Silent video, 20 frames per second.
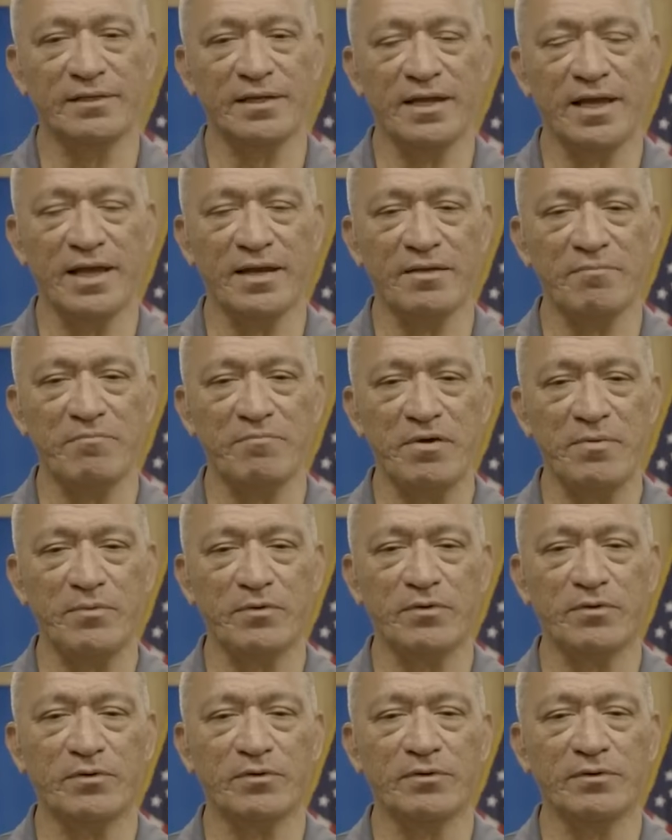indicating
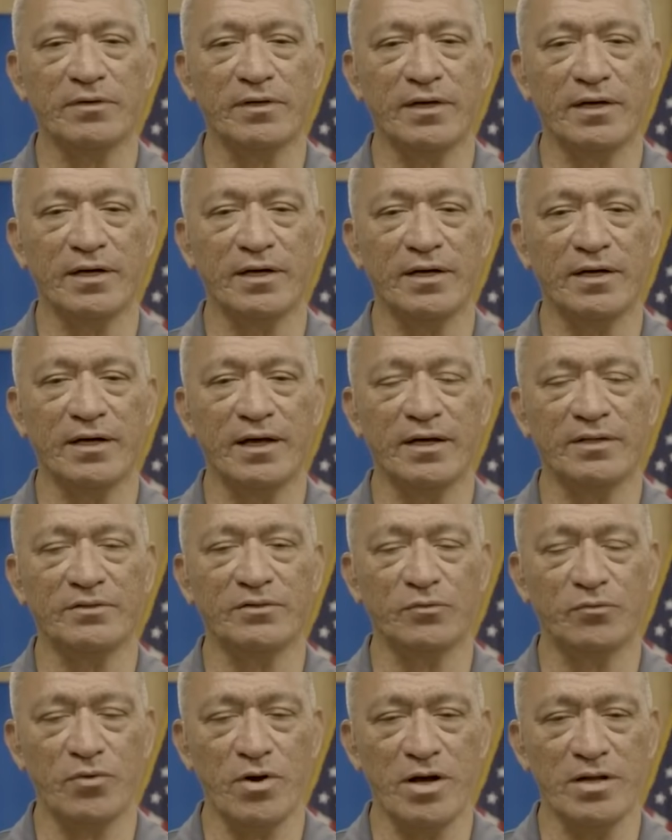people had
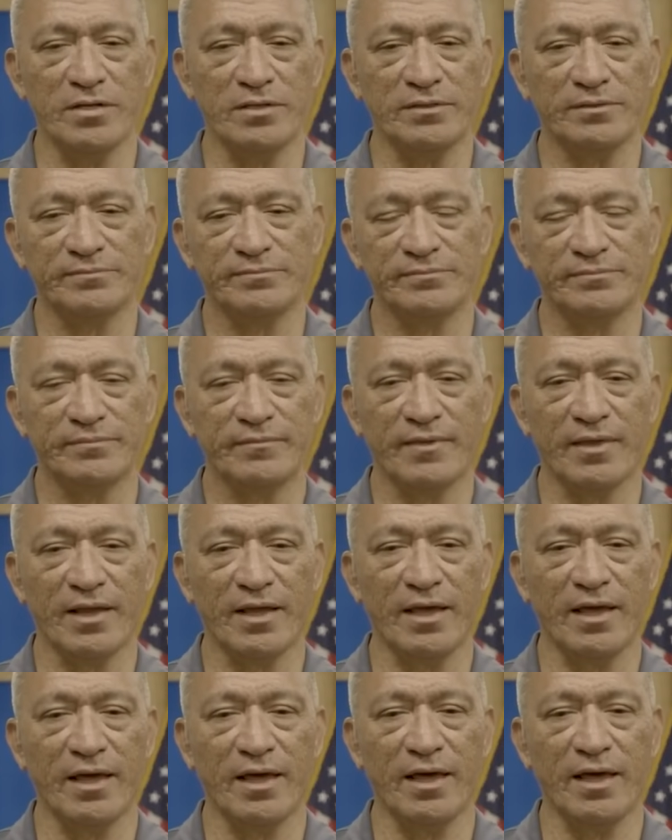to run,
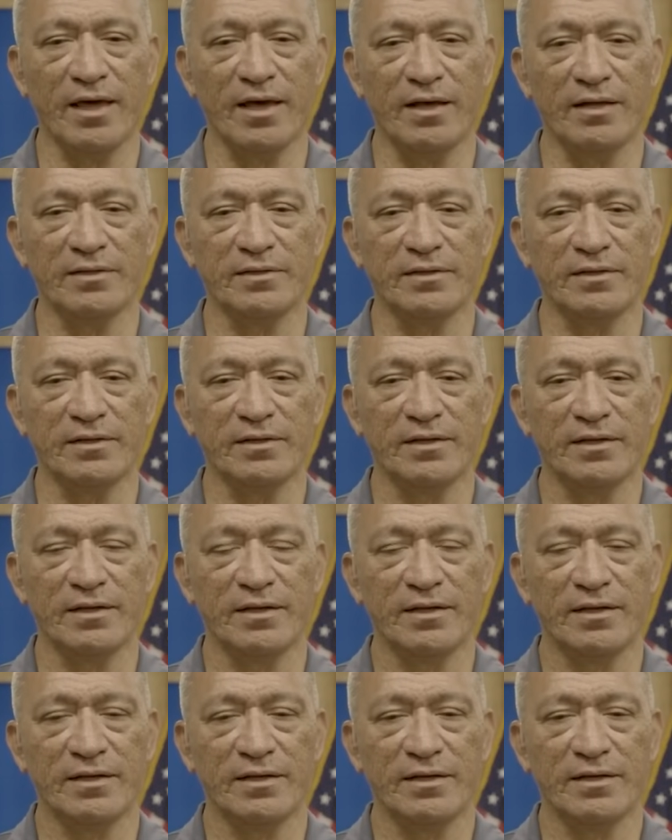and
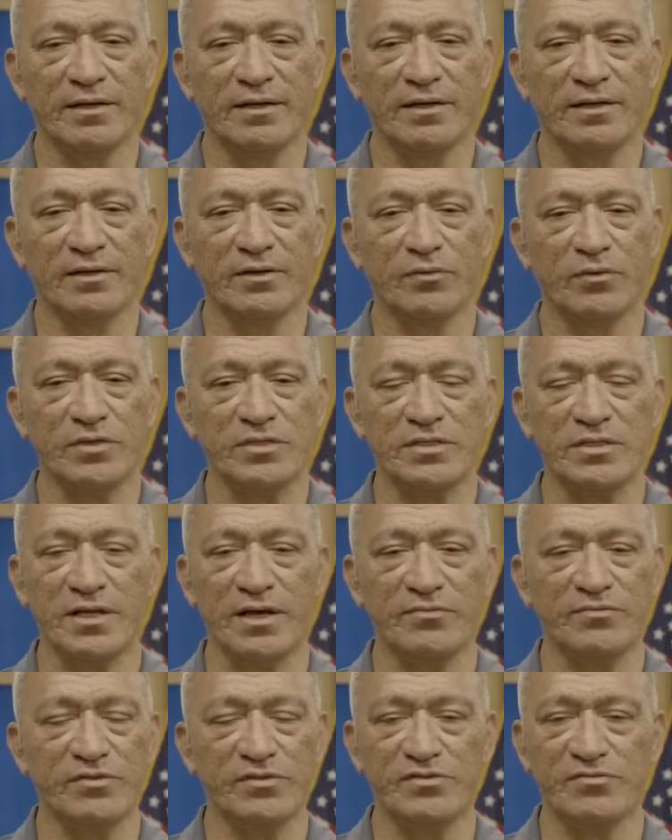what's
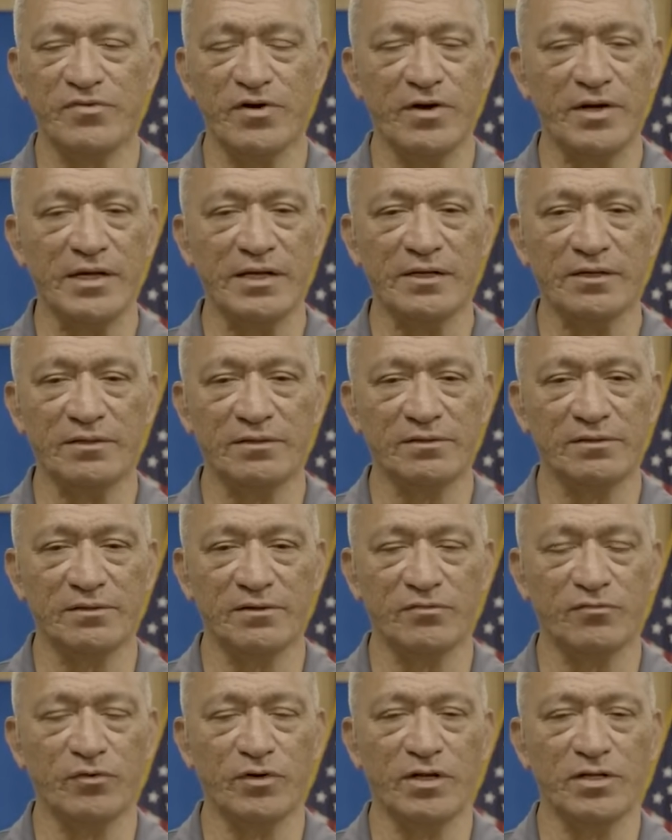left is very little
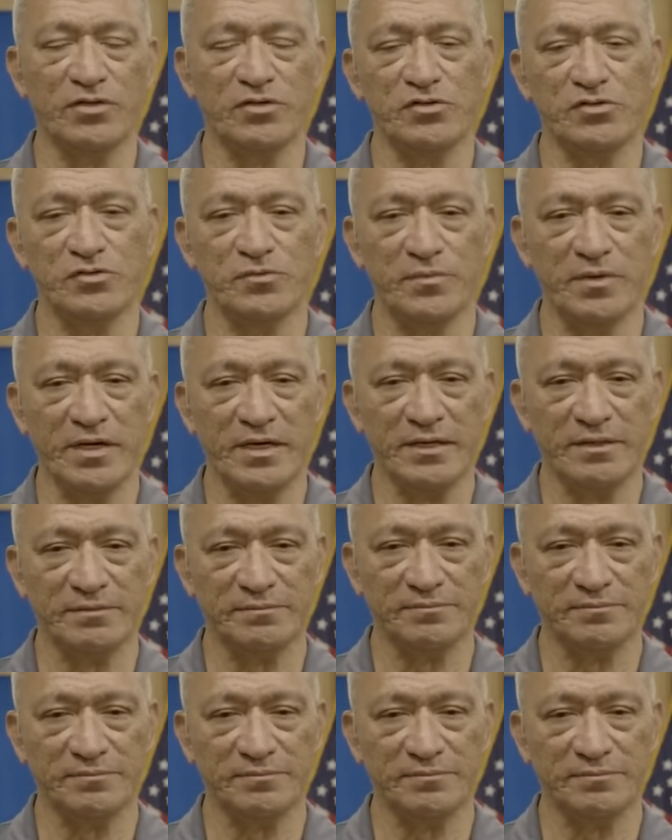of what it used to be.